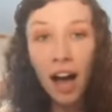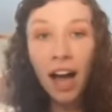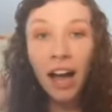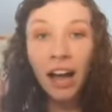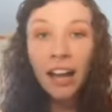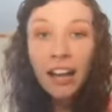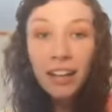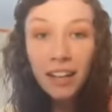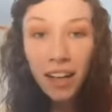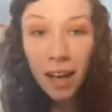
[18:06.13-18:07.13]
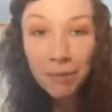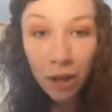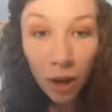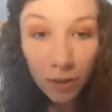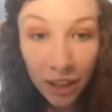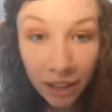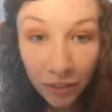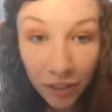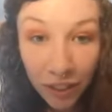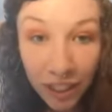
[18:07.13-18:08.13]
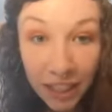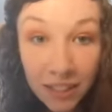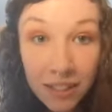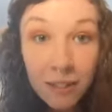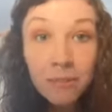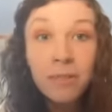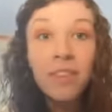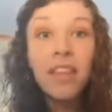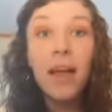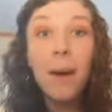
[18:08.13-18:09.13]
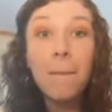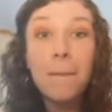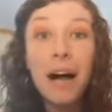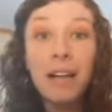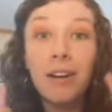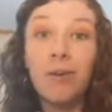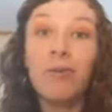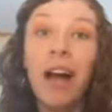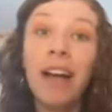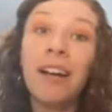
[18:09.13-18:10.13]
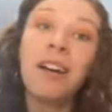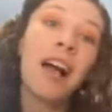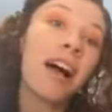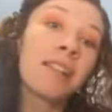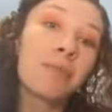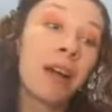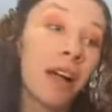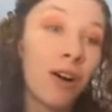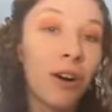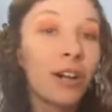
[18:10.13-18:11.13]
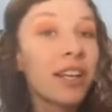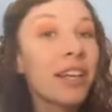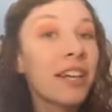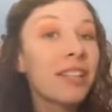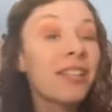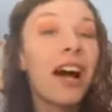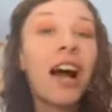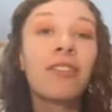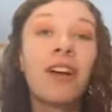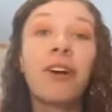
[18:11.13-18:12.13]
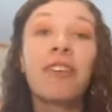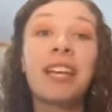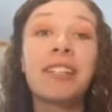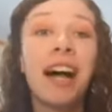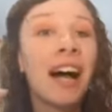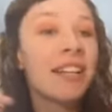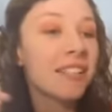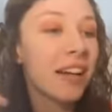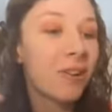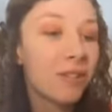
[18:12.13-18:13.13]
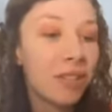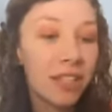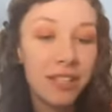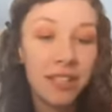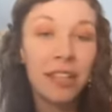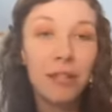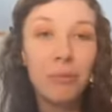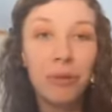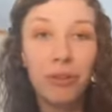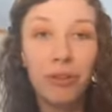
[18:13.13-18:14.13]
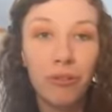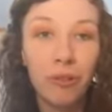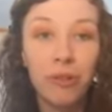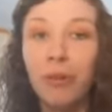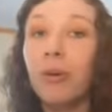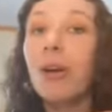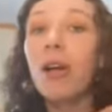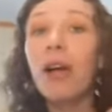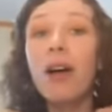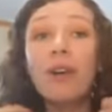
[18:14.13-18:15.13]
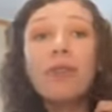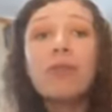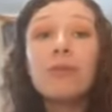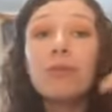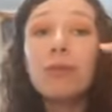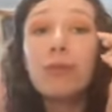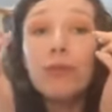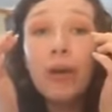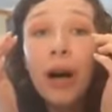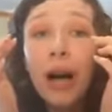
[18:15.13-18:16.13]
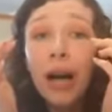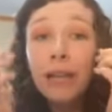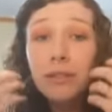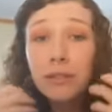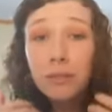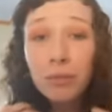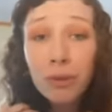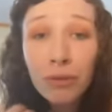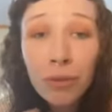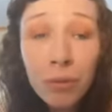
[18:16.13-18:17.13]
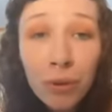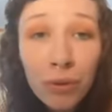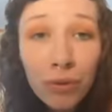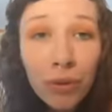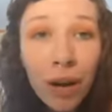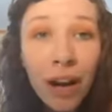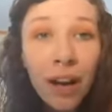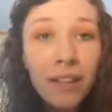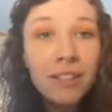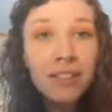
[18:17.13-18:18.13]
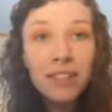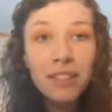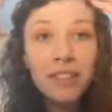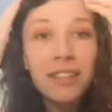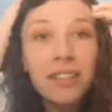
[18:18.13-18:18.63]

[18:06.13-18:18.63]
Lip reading: I am not ready for kids, but Ryder has my heart. I love his eyes, Kelsey. He is like the beautiful little, beautiful eyes, beautiful, beautiful eyes.